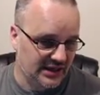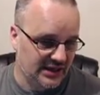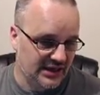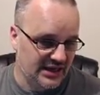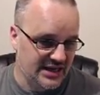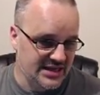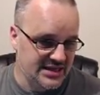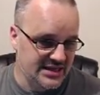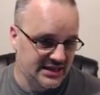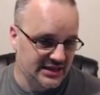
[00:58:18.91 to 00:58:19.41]

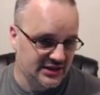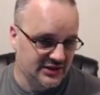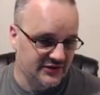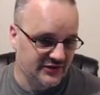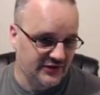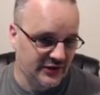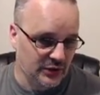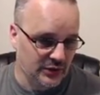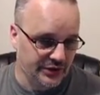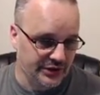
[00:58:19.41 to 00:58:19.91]
in this
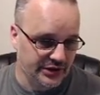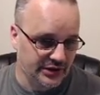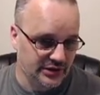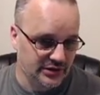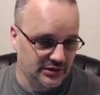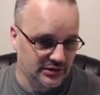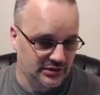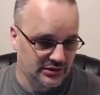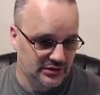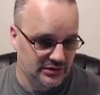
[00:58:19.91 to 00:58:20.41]
folder
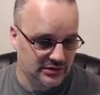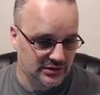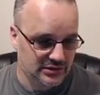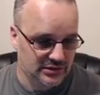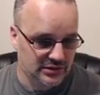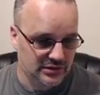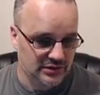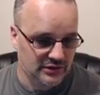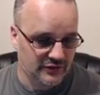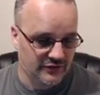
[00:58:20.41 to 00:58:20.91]

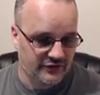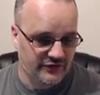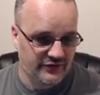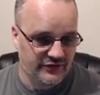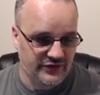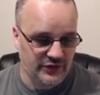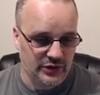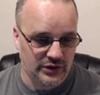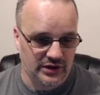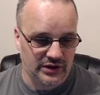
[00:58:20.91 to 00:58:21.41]

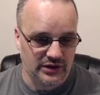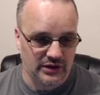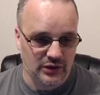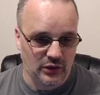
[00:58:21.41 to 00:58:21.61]
for